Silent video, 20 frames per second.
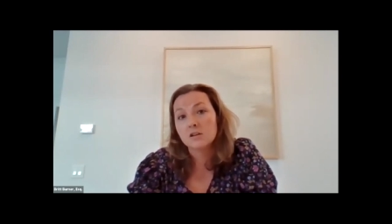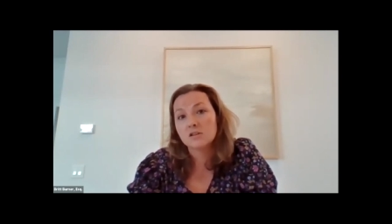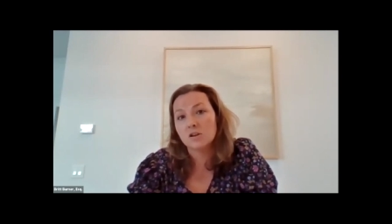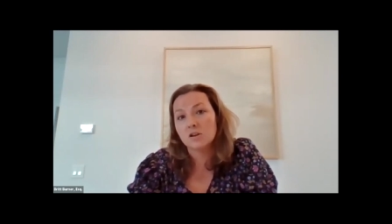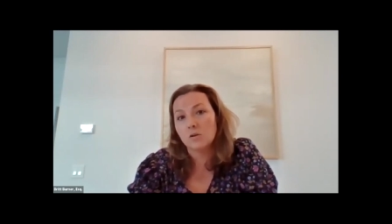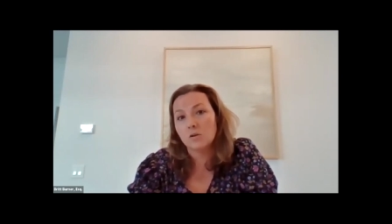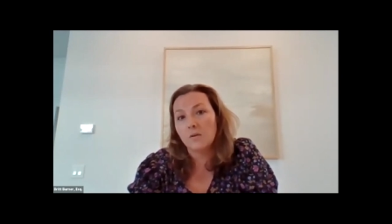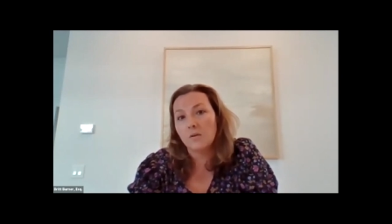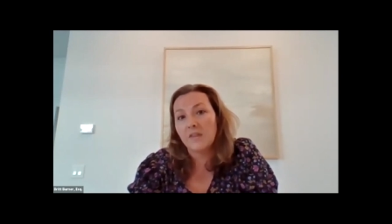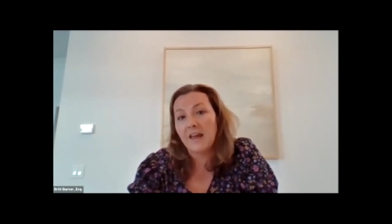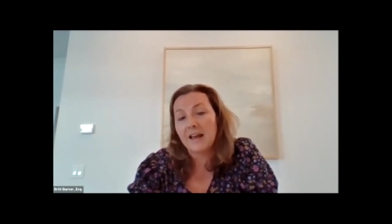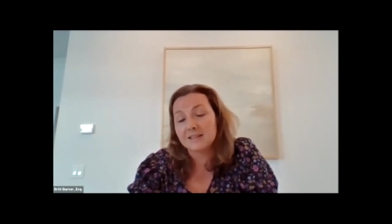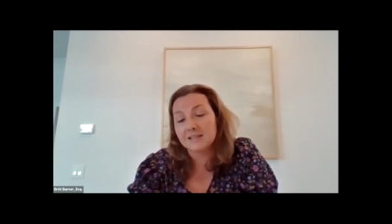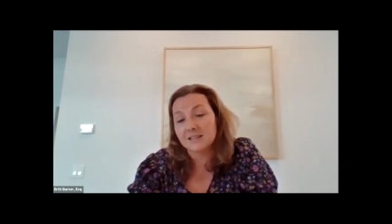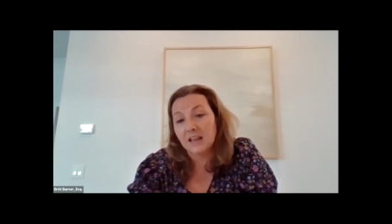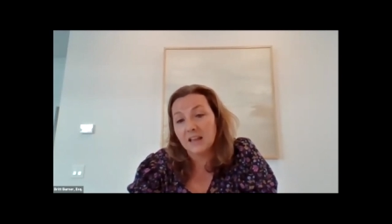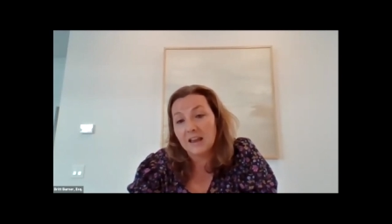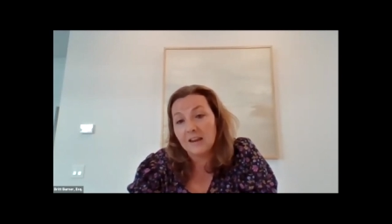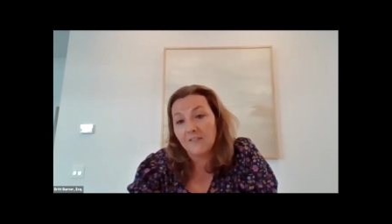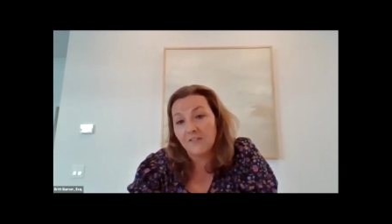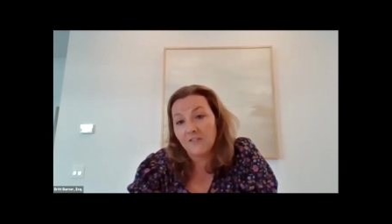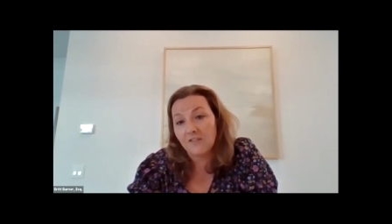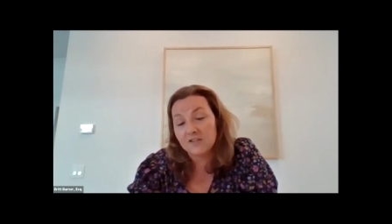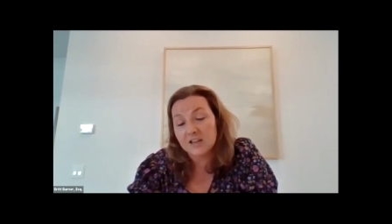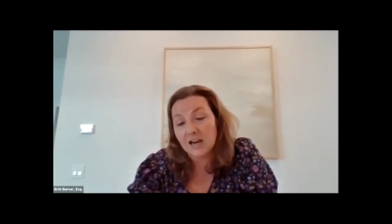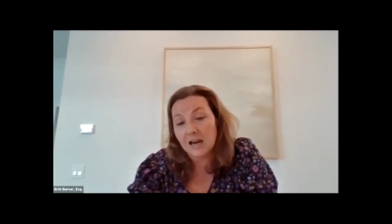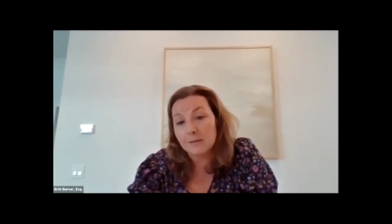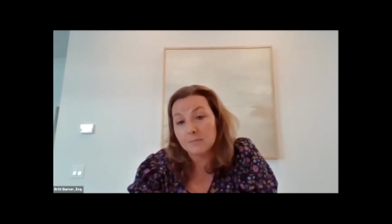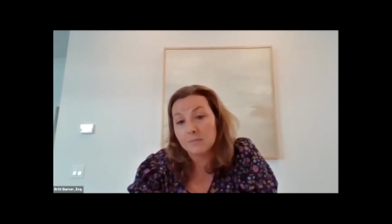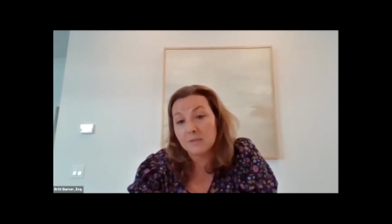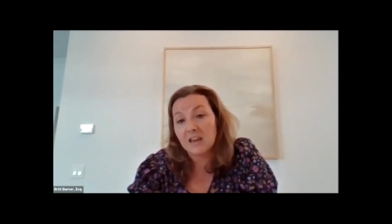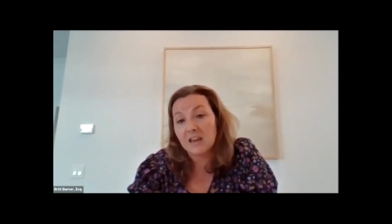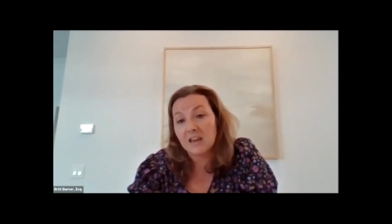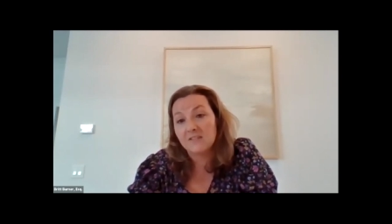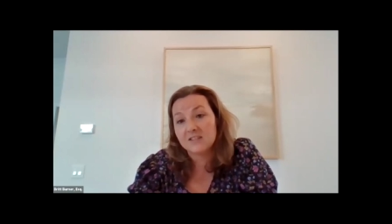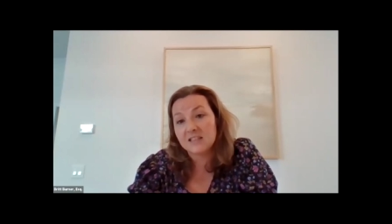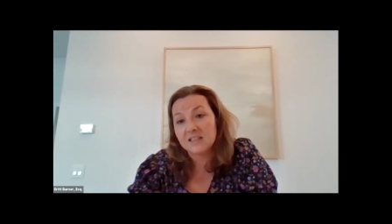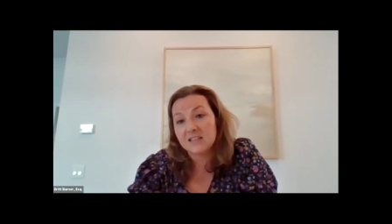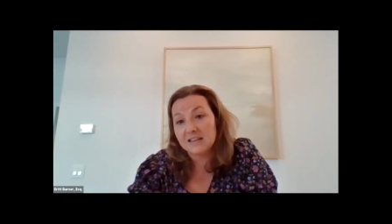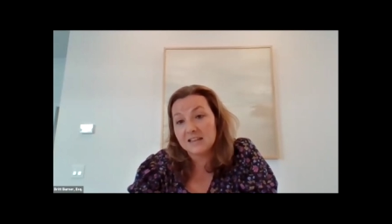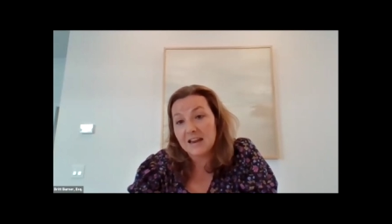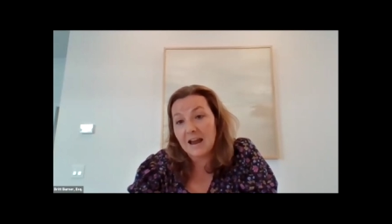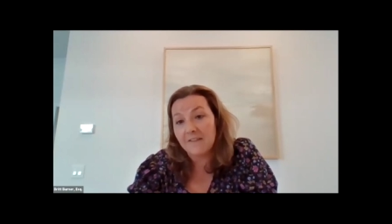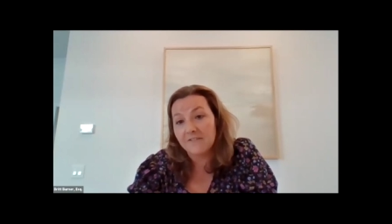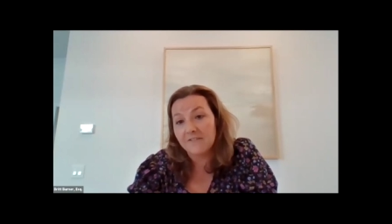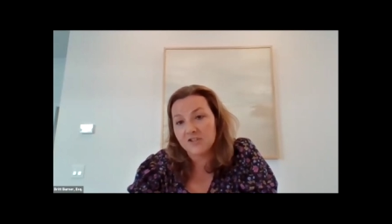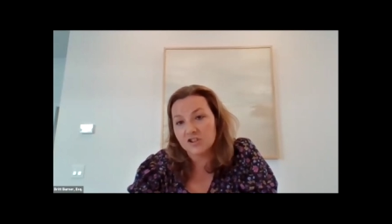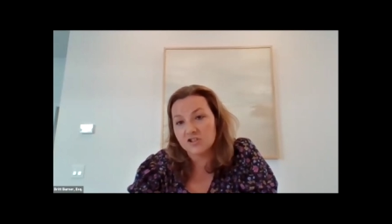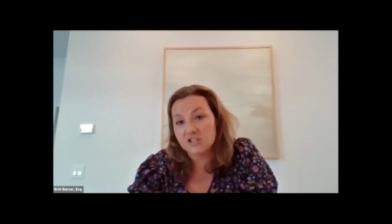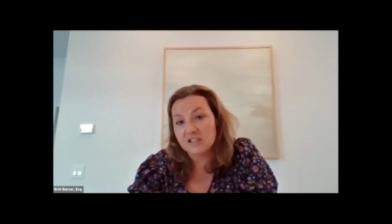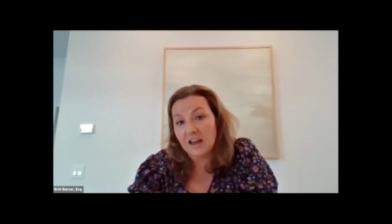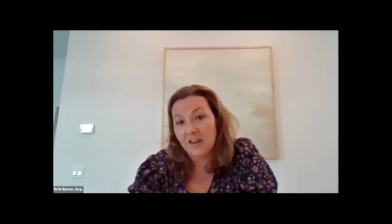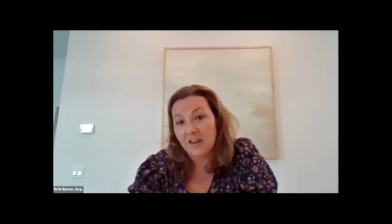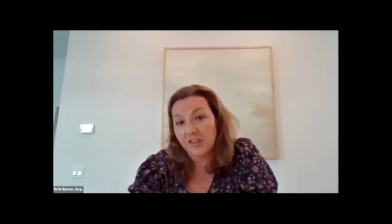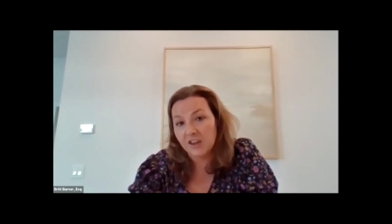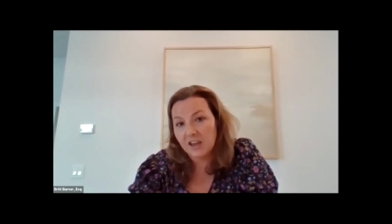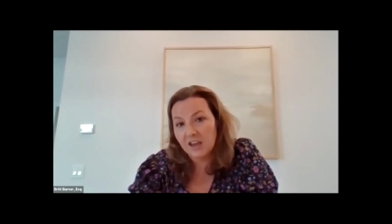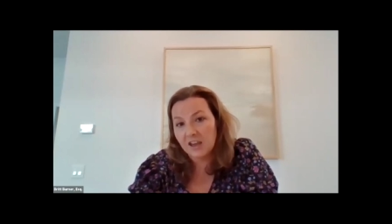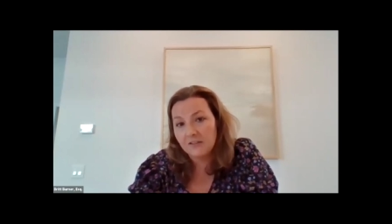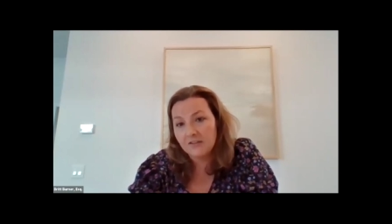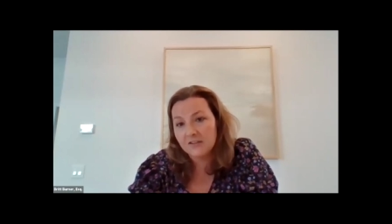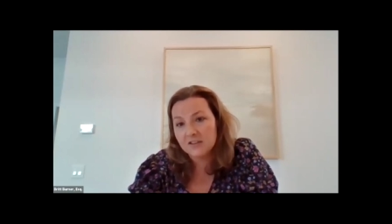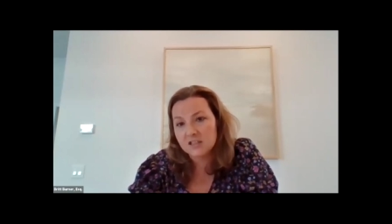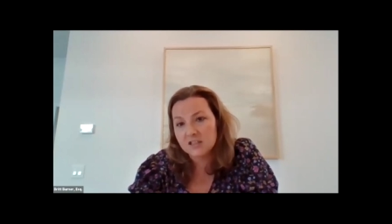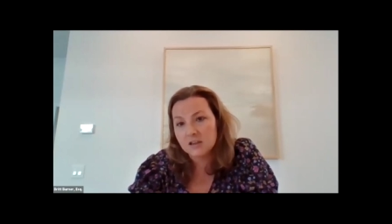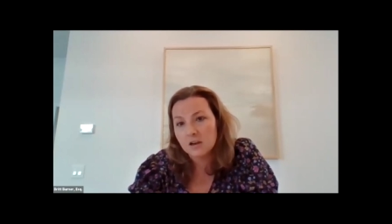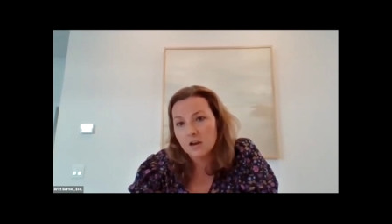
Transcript: So that's lifetime gifts and after death gifts.